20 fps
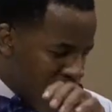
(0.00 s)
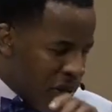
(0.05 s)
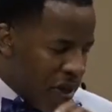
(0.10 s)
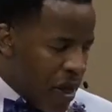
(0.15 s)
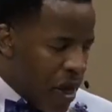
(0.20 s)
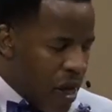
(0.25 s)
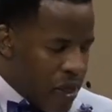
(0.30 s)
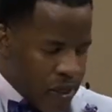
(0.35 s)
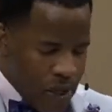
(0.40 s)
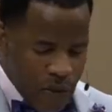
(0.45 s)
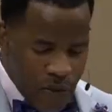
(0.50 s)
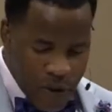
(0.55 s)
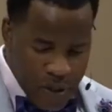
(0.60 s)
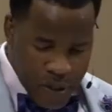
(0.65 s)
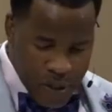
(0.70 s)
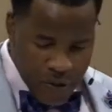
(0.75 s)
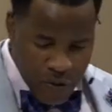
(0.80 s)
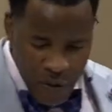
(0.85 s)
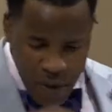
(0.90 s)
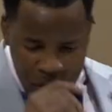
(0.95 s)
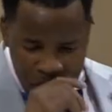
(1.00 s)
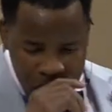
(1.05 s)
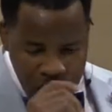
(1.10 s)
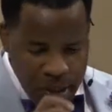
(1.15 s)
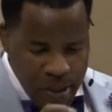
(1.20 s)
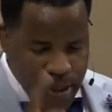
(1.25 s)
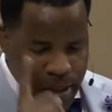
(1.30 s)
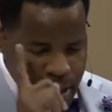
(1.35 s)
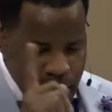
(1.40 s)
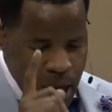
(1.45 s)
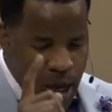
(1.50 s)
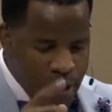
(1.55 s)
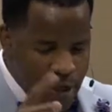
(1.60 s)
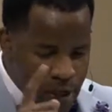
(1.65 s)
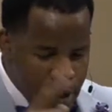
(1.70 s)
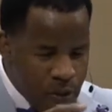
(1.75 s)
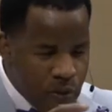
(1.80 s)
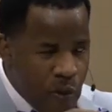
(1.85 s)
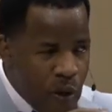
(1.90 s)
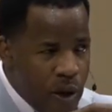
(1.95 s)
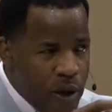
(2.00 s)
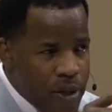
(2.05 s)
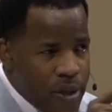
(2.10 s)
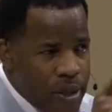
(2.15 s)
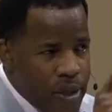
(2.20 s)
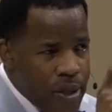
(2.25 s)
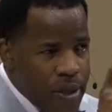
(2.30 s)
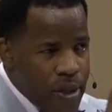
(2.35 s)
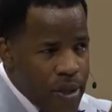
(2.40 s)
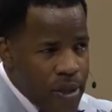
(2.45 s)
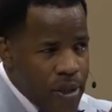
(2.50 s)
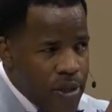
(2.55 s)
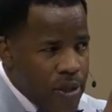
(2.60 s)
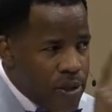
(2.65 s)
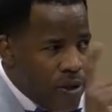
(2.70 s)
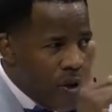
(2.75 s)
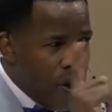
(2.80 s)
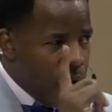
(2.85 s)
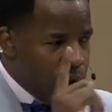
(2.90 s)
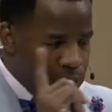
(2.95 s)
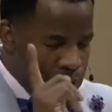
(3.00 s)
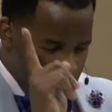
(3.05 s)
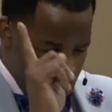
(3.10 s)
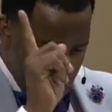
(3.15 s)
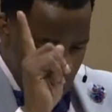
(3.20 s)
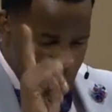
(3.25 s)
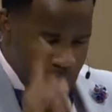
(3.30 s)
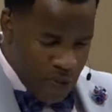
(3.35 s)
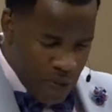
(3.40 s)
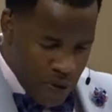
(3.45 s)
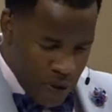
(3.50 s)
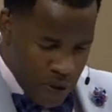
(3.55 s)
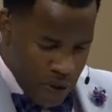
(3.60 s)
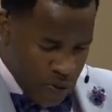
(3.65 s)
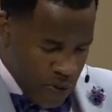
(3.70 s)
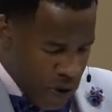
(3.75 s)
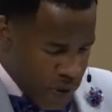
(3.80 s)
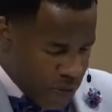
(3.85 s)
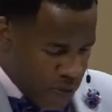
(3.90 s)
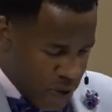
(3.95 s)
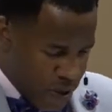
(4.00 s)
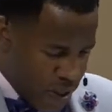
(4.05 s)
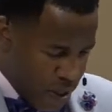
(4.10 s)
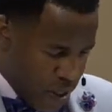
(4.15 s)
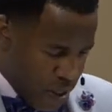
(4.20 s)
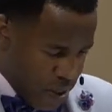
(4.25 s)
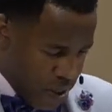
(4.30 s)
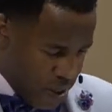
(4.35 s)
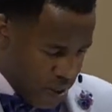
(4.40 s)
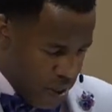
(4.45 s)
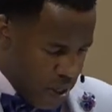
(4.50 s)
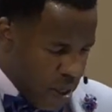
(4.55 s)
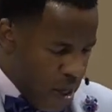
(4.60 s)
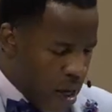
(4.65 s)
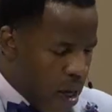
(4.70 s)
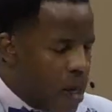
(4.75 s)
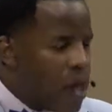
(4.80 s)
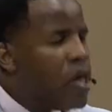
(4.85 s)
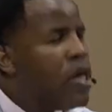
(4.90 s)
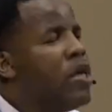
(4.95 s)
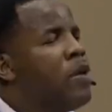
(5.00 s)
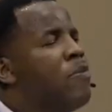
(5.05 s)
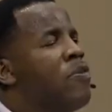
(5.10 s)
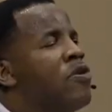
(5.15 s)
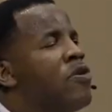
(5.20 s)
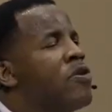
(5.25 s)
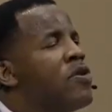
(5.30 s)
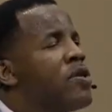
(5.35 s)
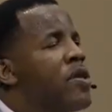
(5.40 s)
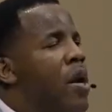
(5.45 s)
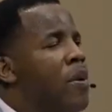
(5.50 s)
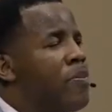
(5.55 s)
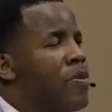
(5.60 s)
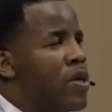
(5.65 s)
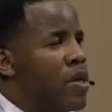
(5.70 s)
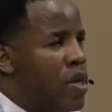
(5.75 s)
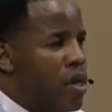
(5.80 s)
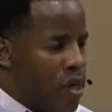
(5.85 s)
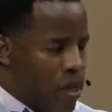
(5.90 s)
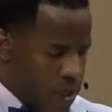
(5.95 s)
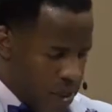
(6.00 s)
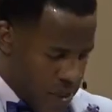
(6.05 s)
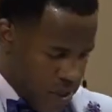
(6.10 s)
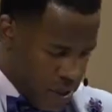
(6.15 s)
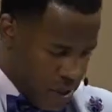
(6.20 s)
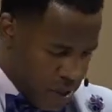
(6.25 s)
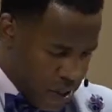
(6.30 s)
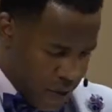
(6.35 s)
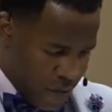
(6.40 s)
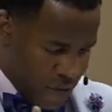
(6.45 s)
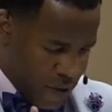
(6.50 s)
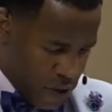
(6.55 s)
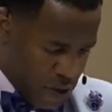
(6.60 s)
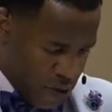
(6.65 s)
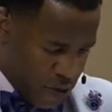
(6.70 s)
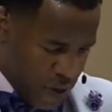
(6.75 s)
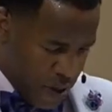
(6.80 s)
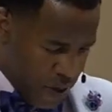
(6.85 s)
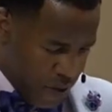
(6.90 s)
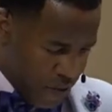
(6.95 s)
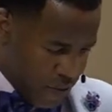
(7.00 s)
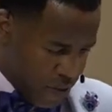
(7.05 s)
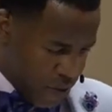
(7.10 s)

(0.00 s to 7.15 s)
as I was doing this, I just want to talk to you one more on one more thing. Hebrews chapter 8, 7 to 12.